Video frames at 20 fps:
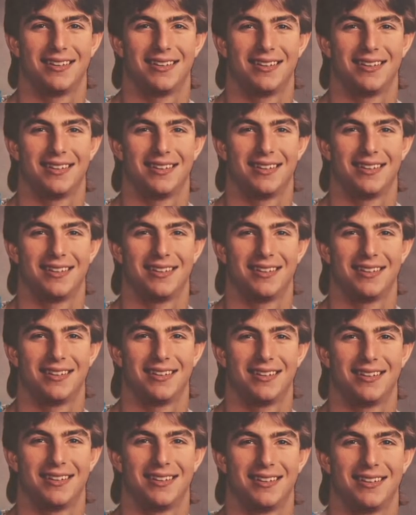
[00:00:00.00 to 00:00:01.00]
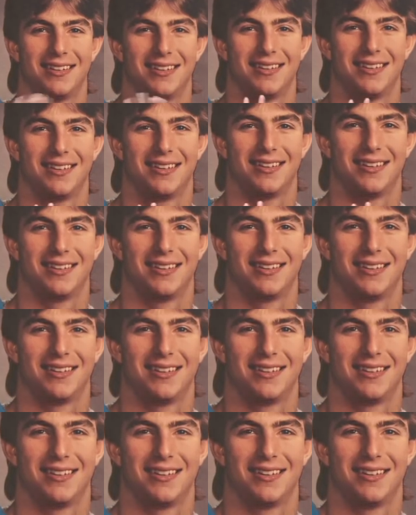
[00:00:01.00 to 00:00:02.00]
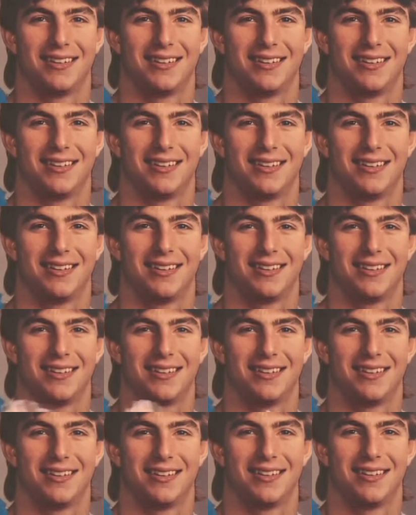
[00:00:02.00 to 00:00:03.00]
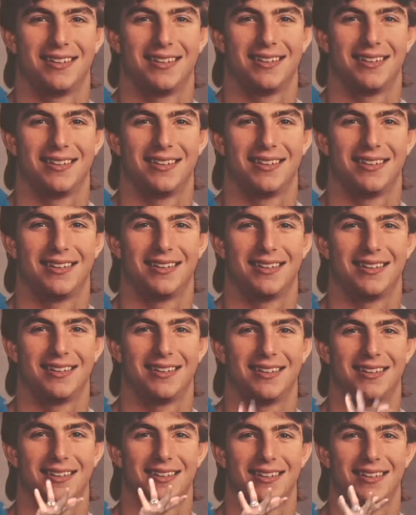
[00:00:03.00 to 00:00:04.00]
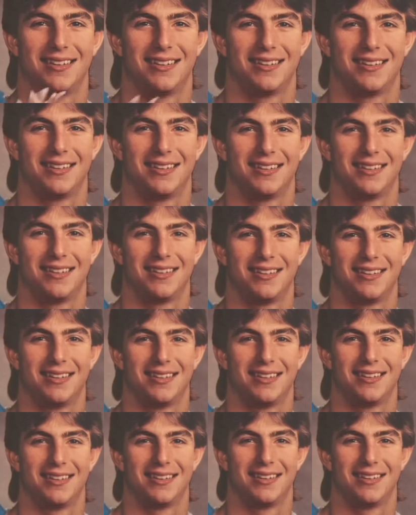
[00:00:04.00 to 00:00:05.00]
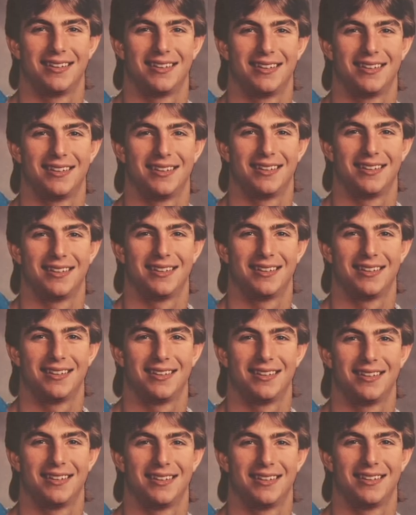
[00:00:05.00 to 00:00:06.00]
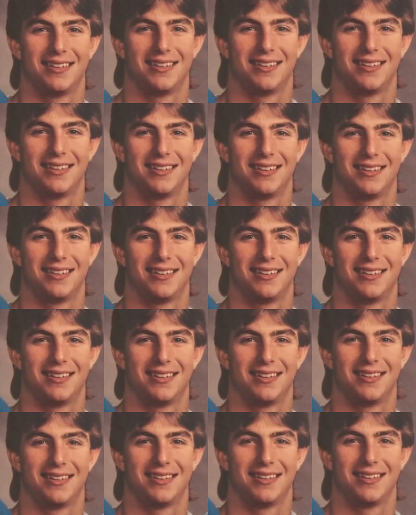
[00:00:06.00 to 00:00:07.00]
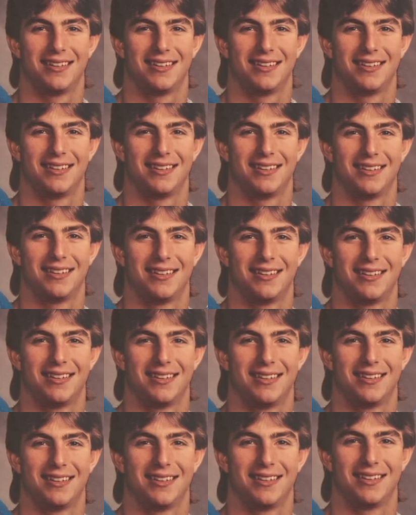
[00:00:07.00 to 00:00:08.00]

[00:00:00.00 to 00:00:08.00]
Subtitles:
The person shown says nothing.